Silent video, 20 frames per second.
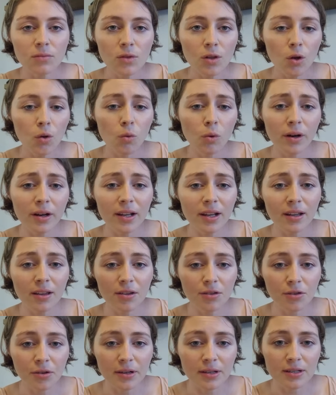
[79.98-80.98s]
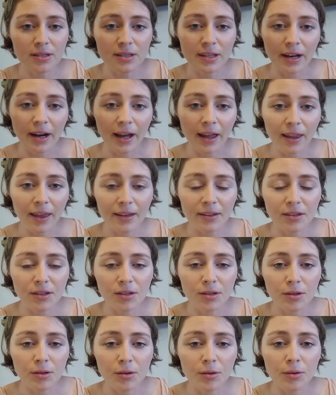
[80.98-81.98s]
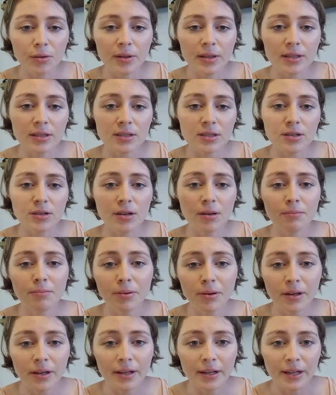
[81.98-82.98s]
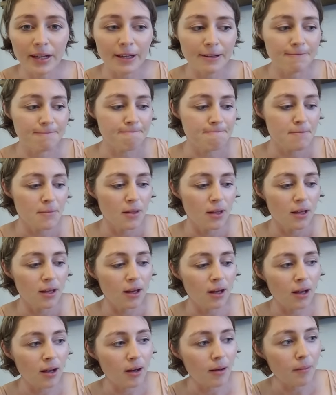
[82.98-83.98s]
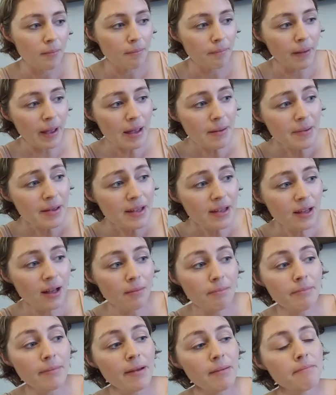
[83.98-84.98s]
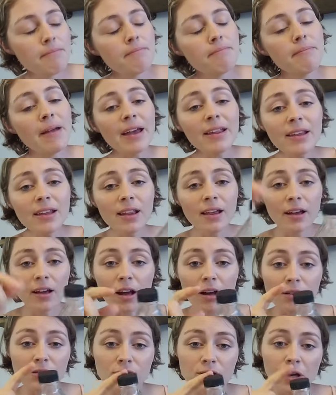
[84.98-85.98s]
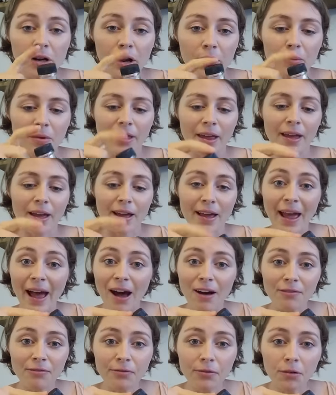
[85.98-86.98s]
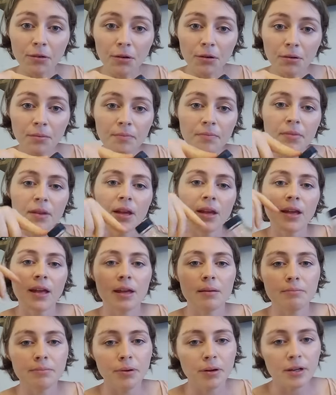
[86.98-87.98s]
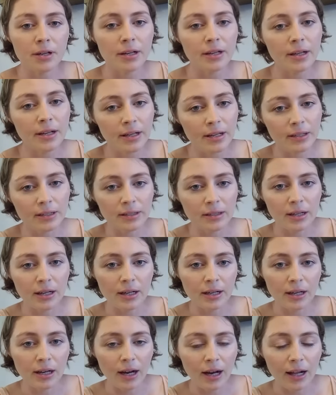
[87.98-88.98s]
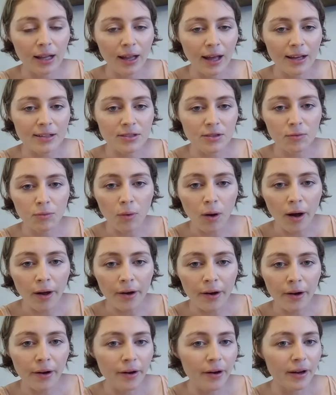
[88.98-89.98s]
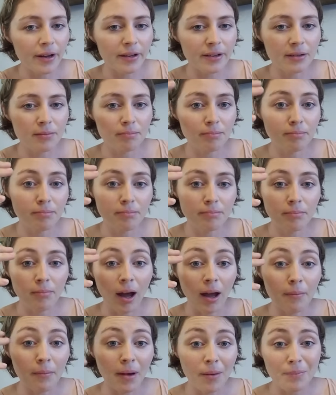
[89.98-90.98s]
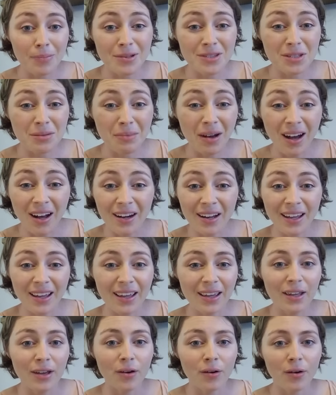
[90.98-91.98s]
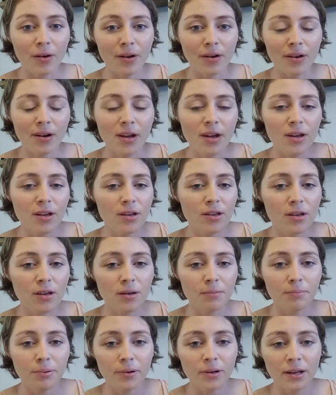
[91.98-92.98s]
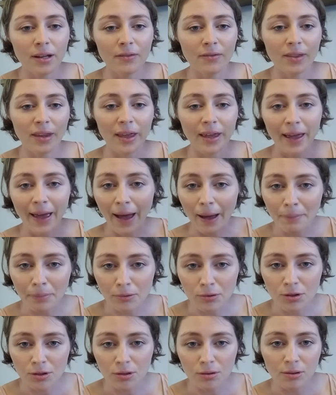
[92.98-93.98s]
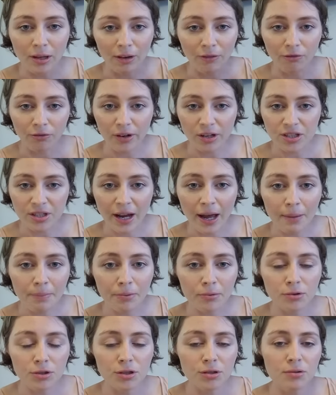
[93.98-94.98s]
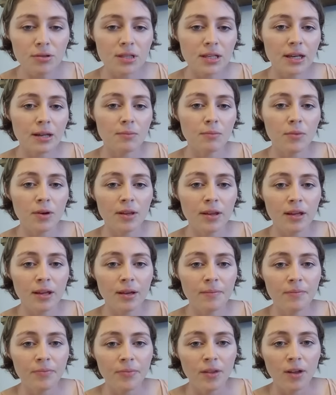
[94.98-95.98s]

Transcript: one of the drinks that I like to do is you can put it in, maybe mainly like I'll start out with like a cupful and put it in a glass of water and I might put some honey or you could put even like apple juice, like fresh apple juice in with it